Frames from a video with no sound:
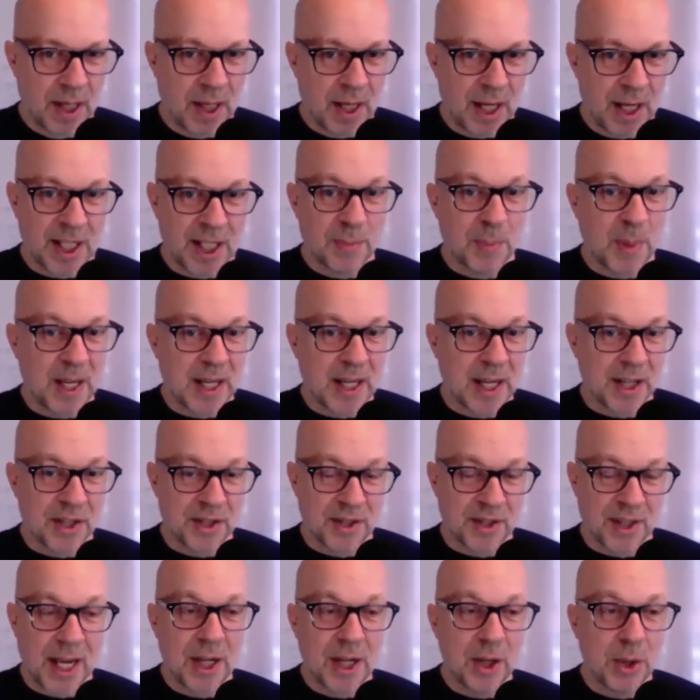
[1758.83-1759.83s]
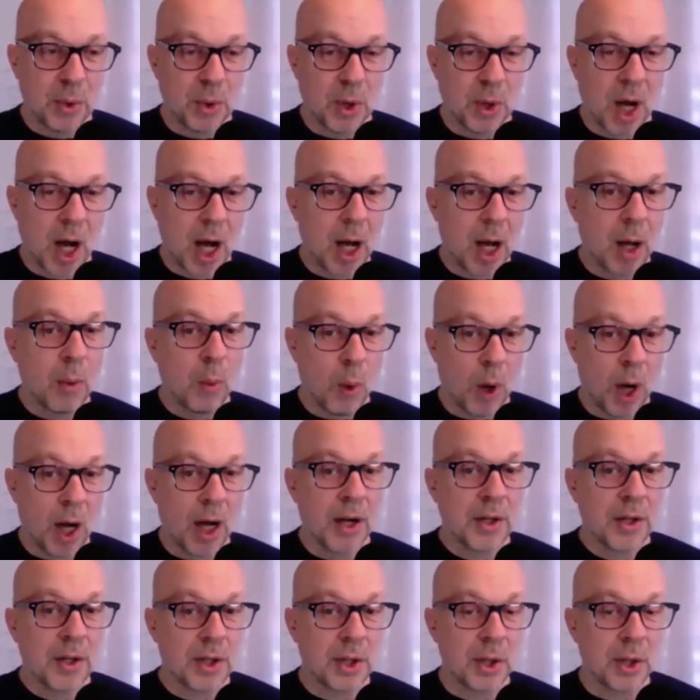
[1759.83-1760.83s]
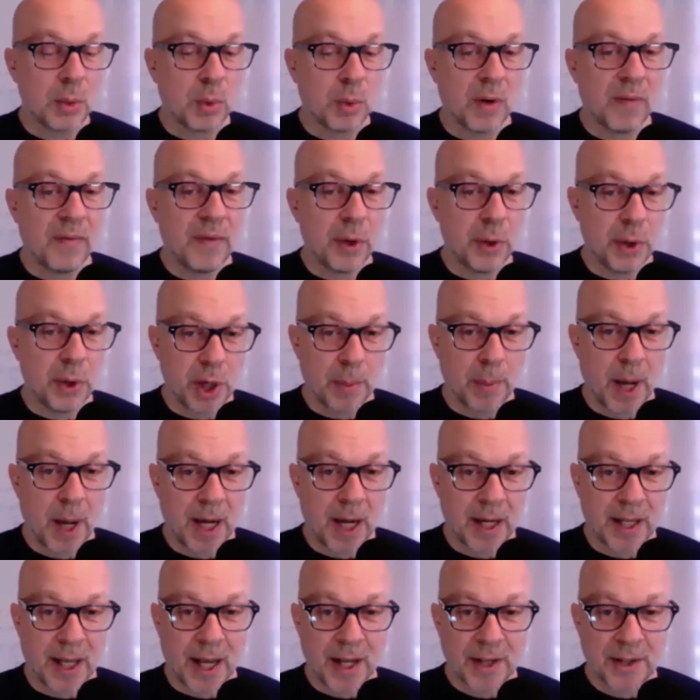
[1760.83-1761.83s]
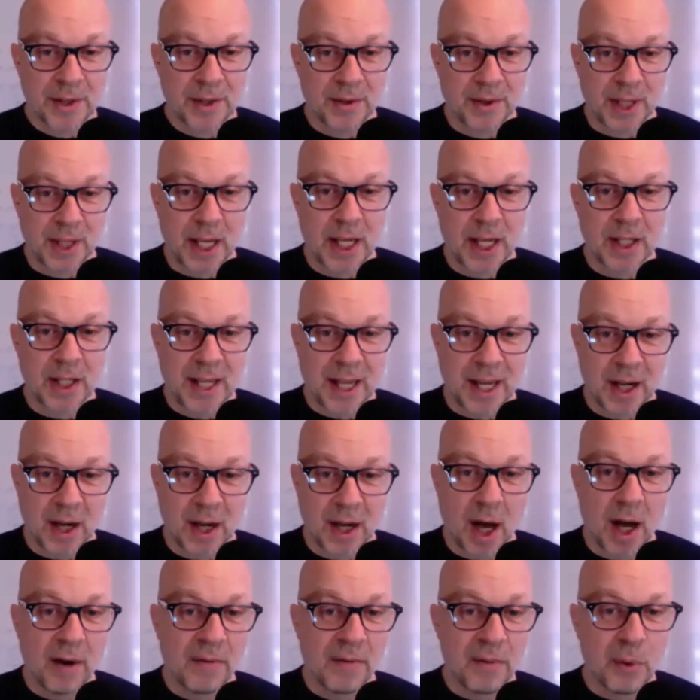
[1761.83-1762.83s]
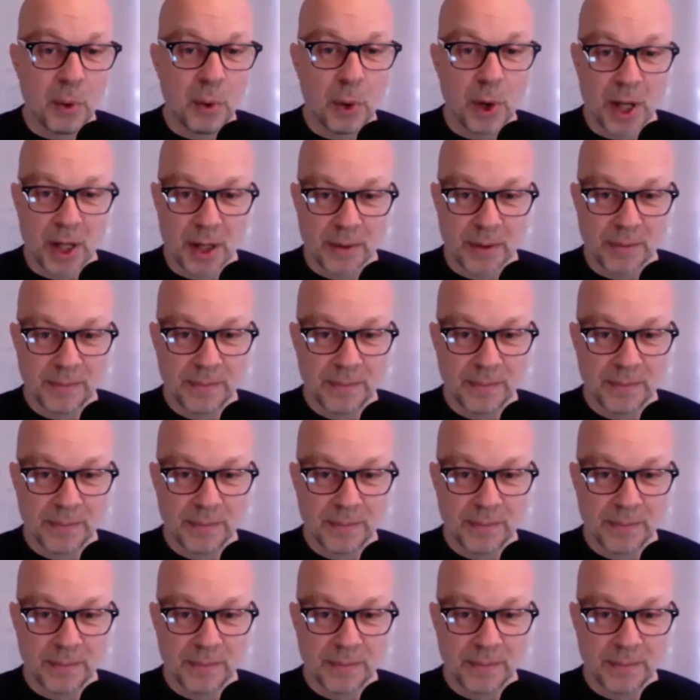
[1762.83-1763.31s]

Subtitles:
It's because they do not want to review your podcast. They cannot afford it.